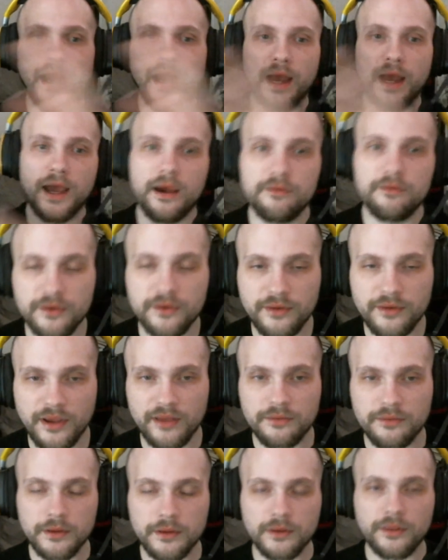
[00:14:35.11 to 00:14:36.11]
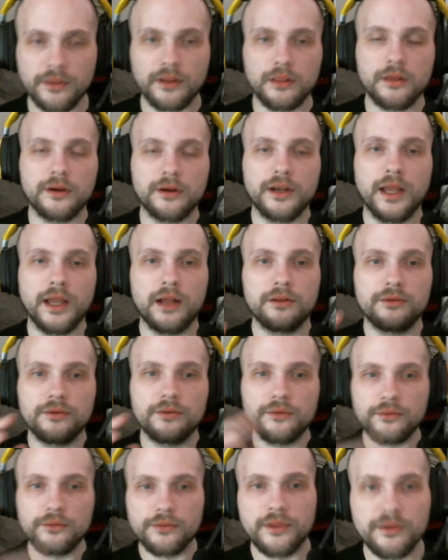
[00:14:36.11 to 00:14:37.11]
advertise better. They learn how to
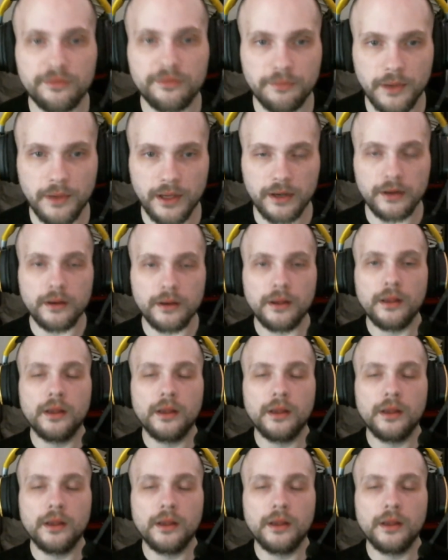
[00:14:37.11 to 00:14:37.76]
do this better.